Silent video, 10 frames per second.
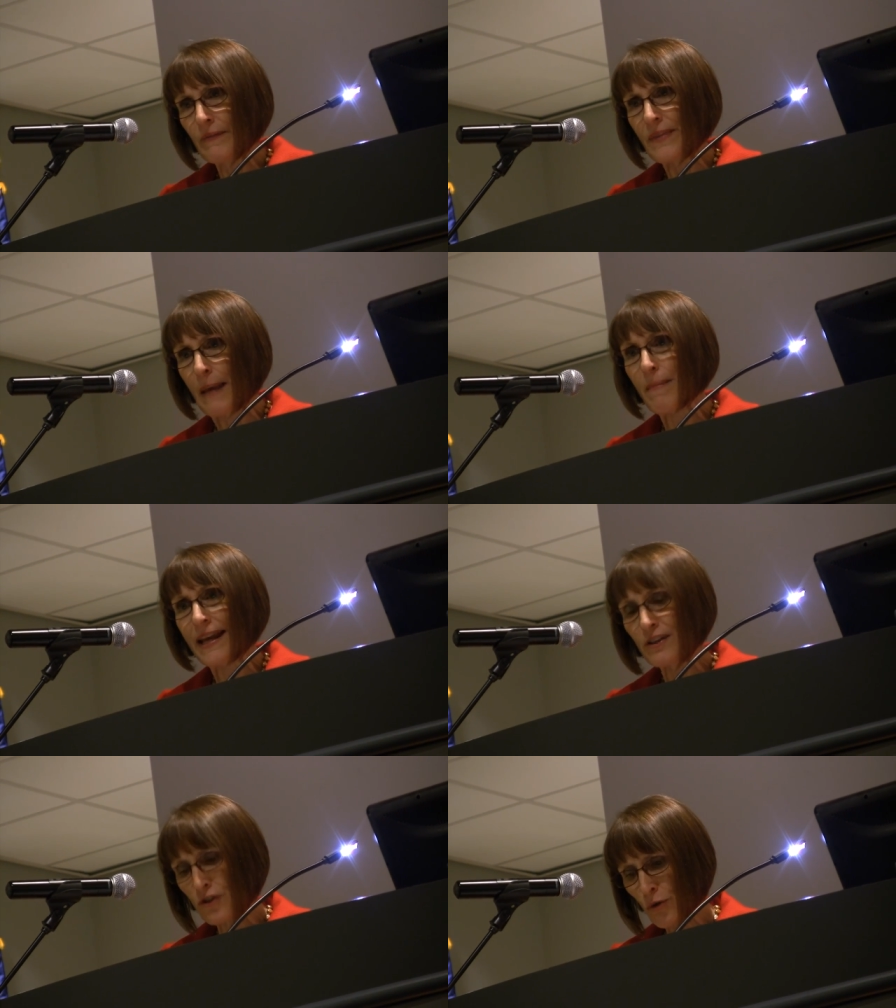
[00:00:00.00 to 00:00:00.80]
They
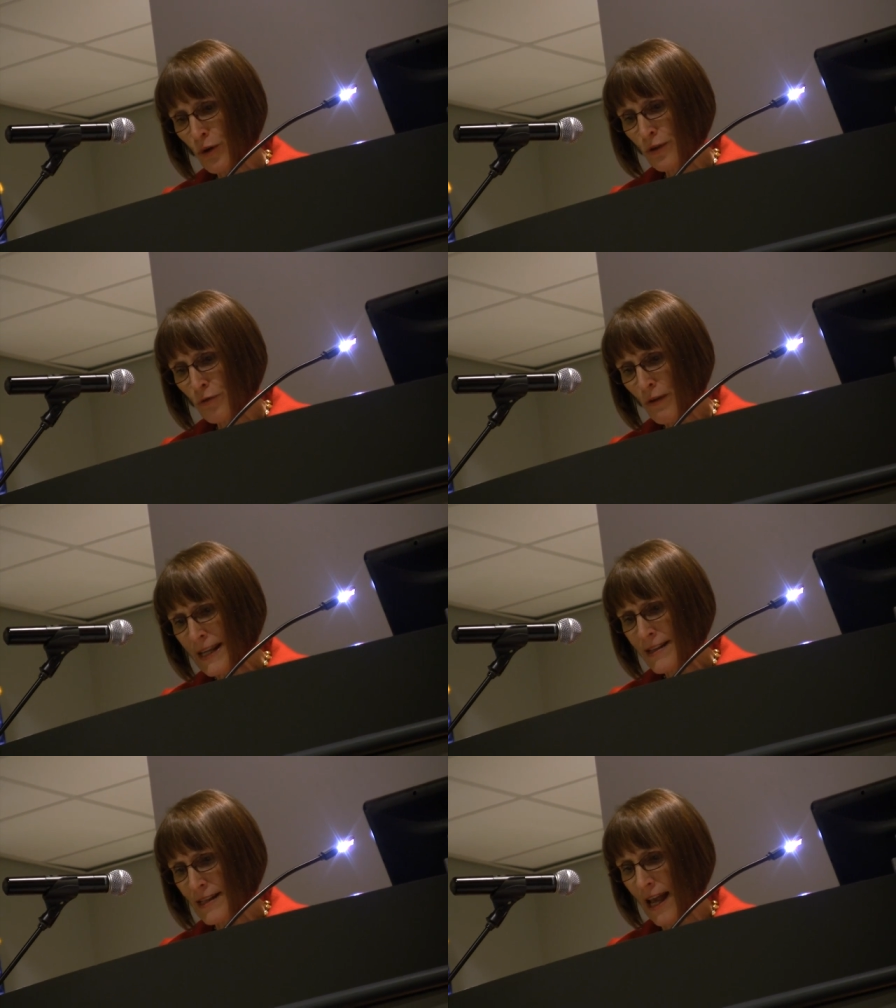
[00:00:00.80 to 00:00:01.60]
make two or
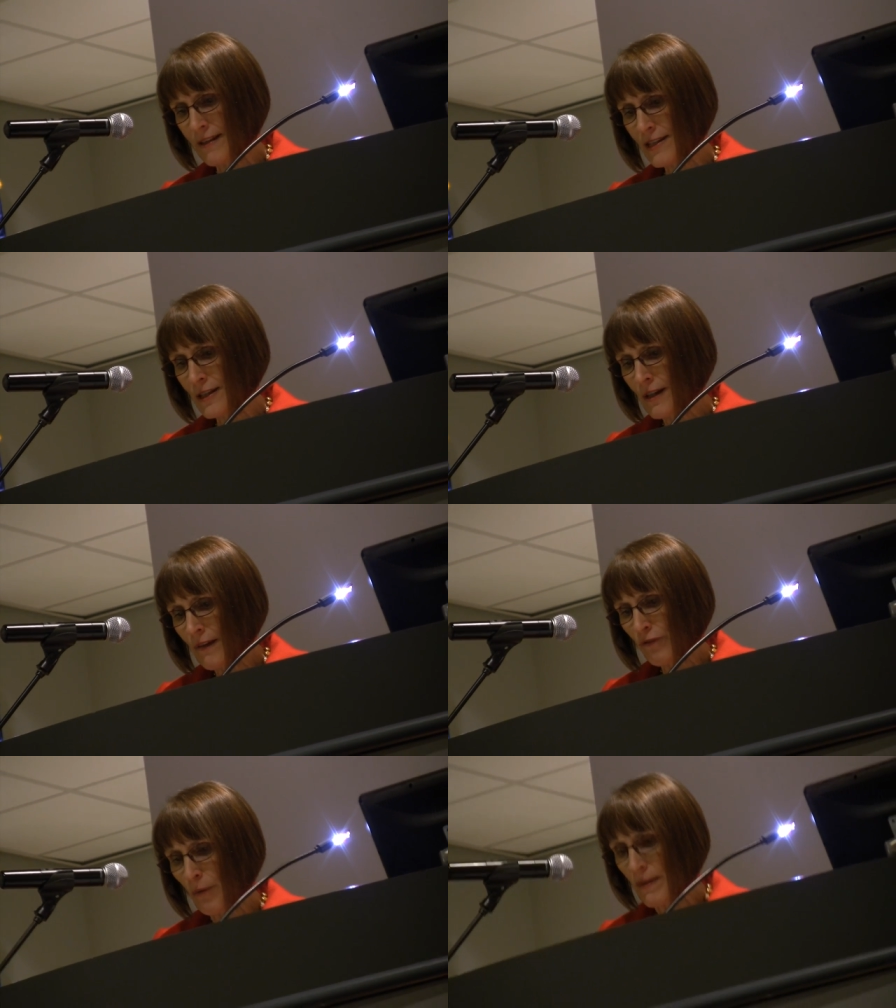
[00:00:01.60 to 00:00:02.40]
three cents
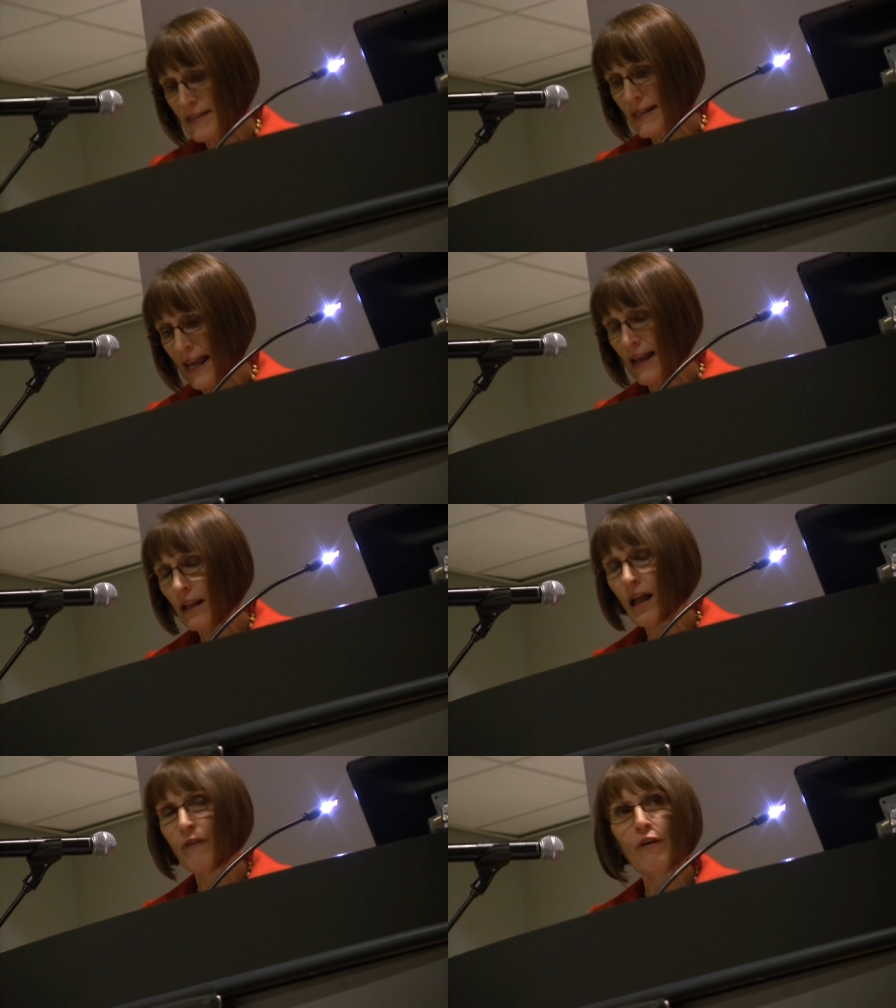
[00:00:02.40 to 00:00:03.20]
from the
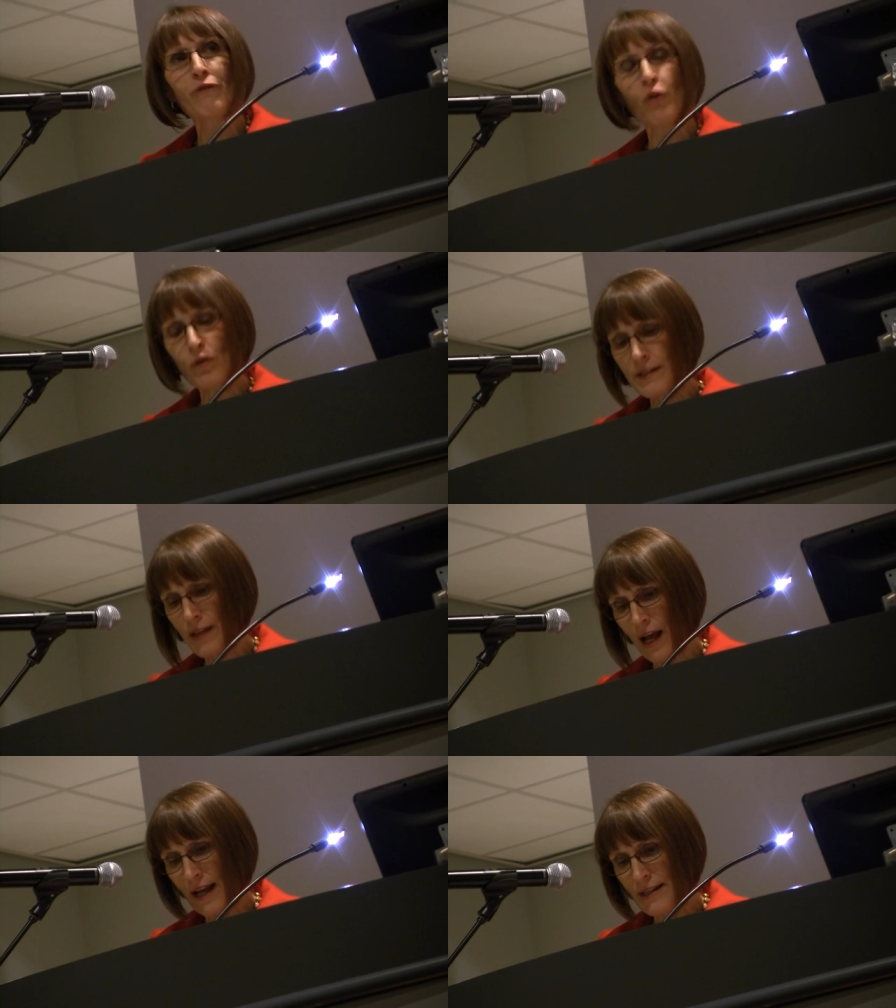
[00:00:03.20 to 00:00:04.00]
sale of a
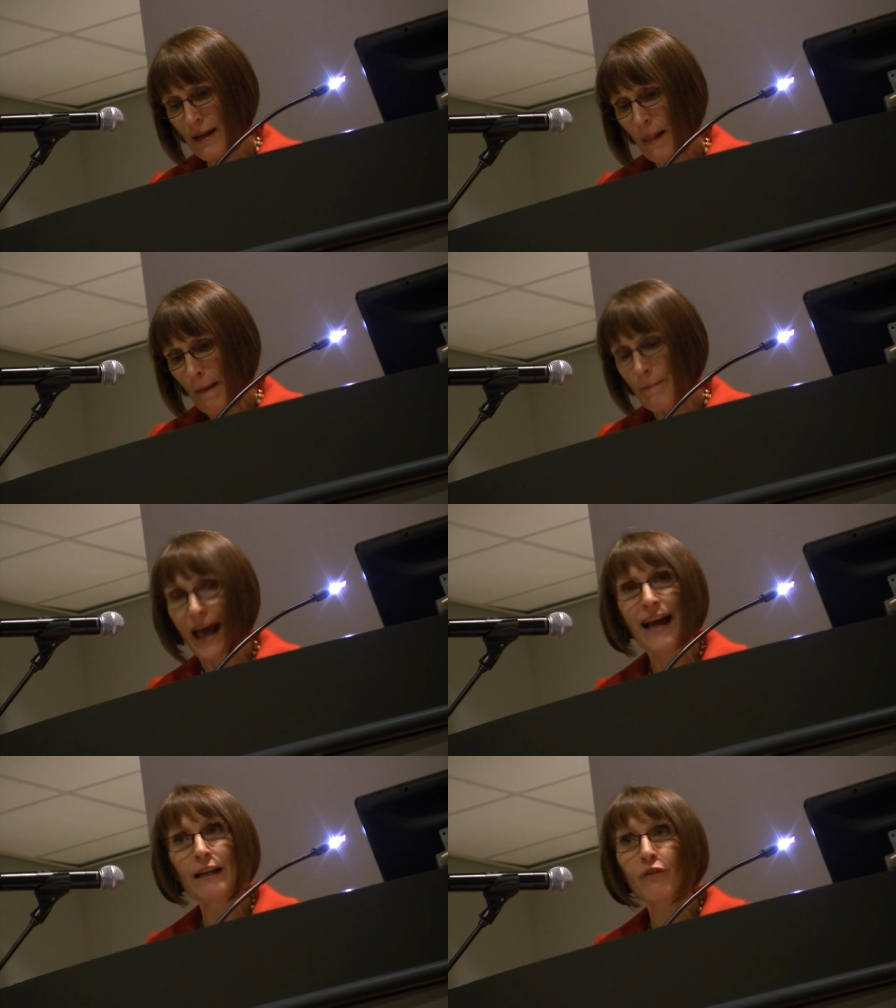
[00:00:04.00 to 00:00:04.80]
full-size
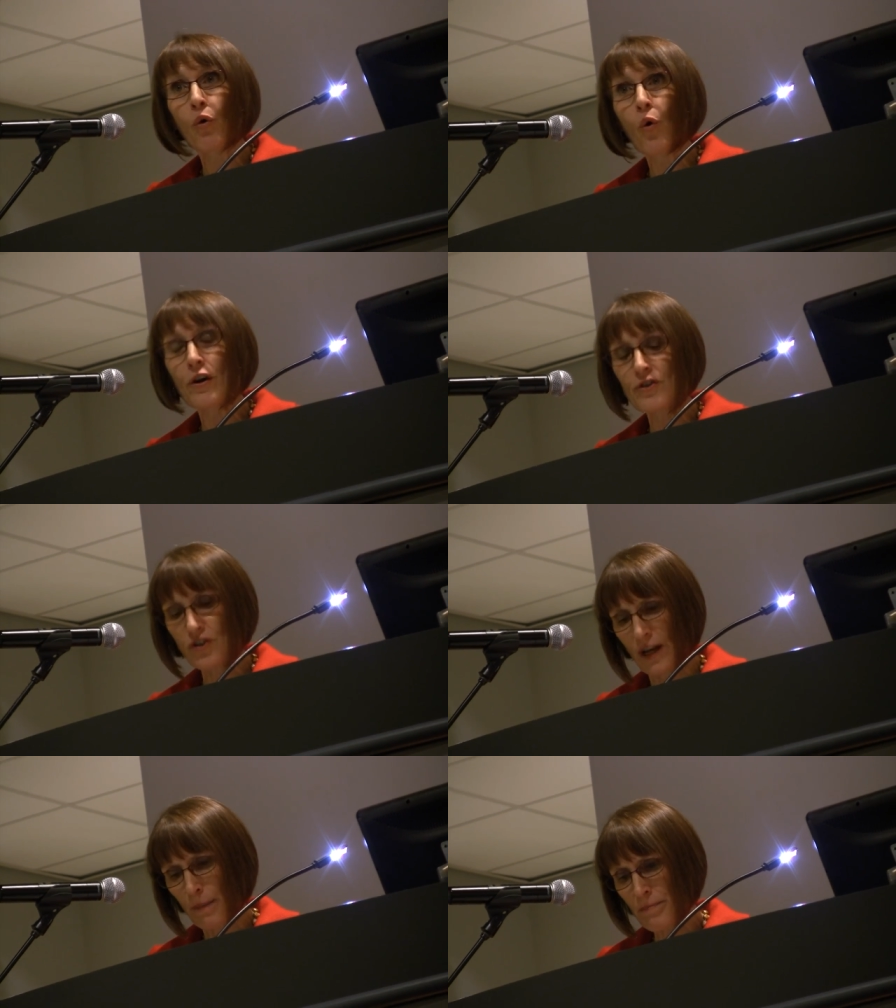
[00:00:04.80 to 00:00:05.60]
bag of corn
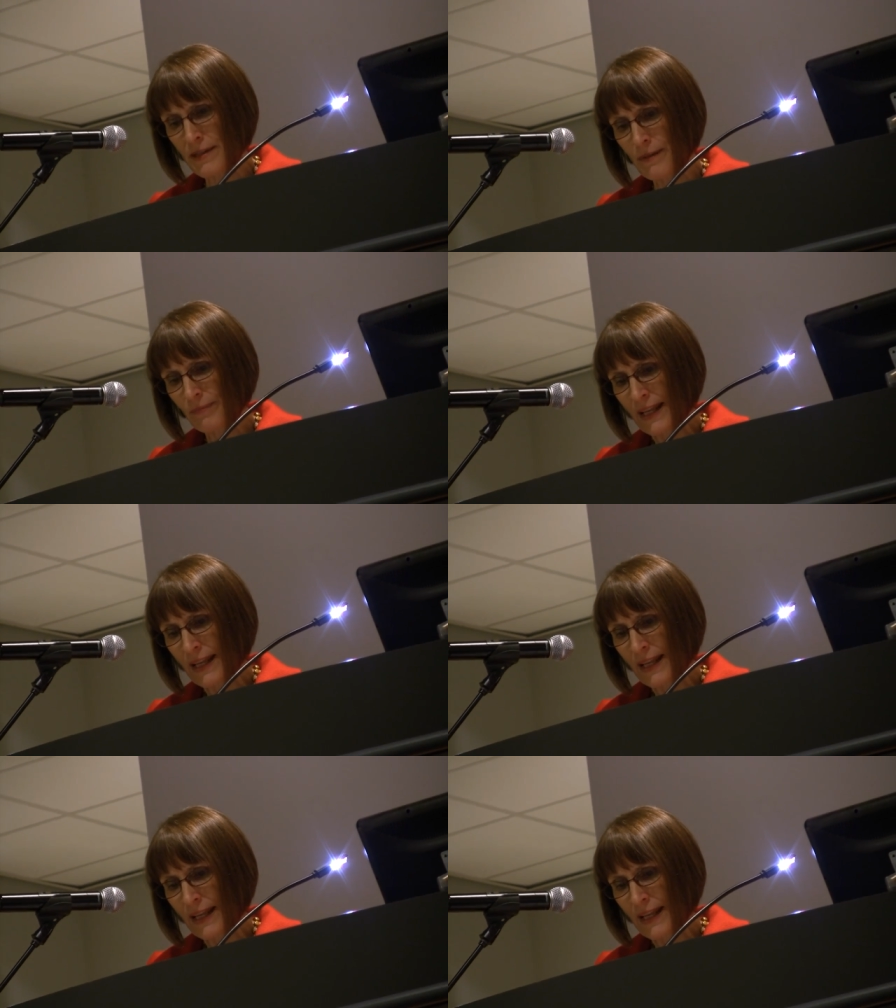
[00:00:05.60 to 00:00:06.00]
chips.